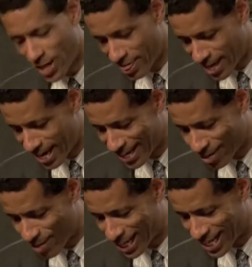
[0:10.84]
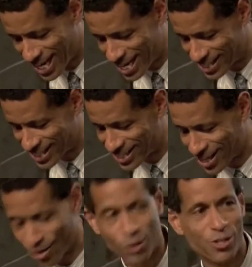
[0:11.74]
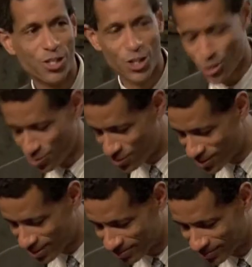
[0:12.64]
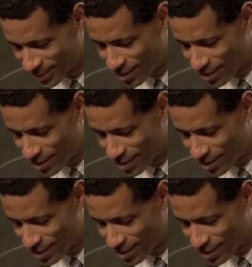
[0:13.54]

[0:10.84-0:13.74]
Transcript: want to thank and recognize Senator Chris Coons